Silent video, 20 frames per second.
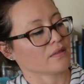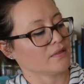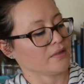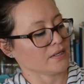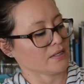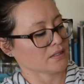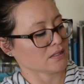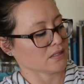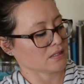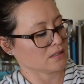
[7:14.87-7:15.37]

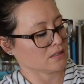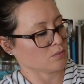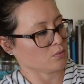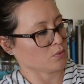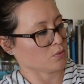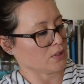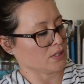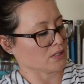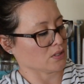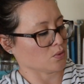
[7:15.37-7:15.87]
this
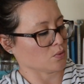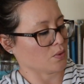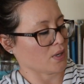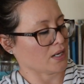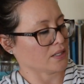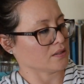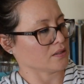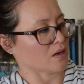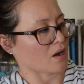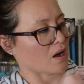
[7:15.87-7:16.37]
is a
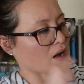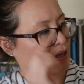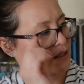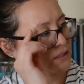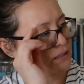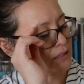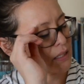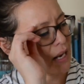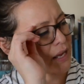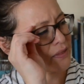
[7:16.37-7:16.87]
red
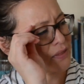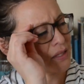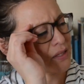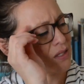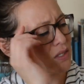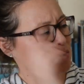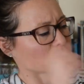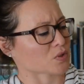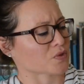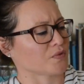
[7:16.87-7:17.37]
dot. I think
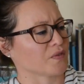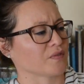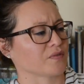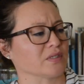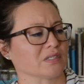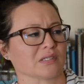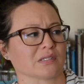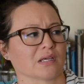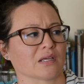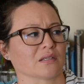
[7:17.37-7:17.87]
this was
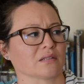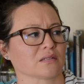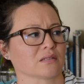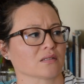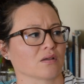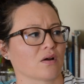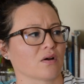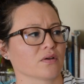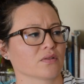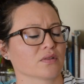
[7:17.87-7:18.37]
50
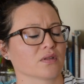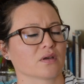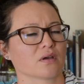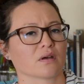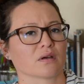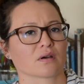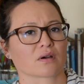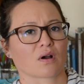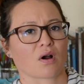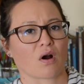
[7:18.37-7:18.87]
cents on
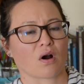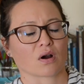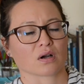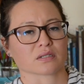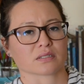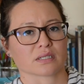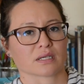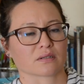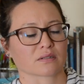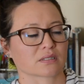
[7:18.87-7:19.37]
the
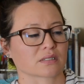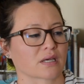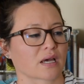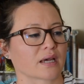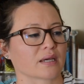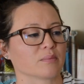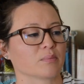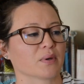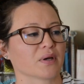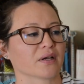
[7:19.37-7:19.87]
carts
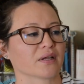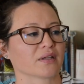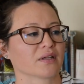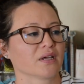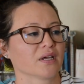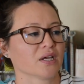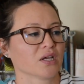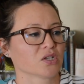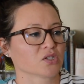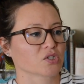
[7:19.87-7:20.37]
outside, but
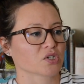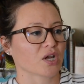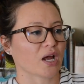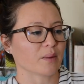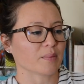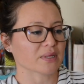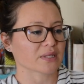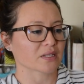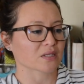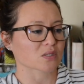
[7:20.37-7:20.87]
she
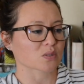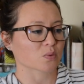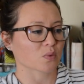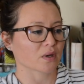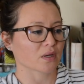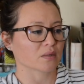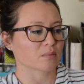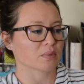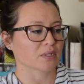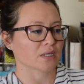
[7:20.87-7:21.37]
got me this
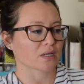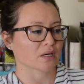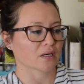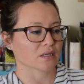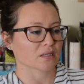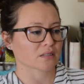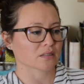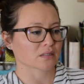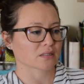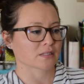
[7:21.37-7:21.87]
one
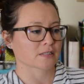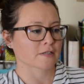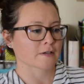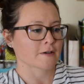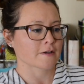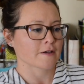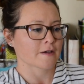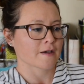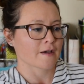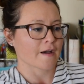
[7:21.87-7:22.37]
because
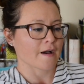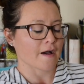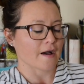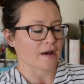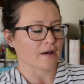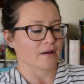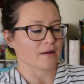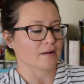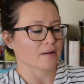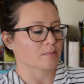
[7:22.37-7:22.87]

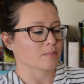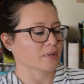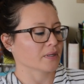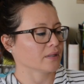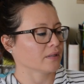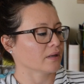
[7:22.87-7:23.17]
I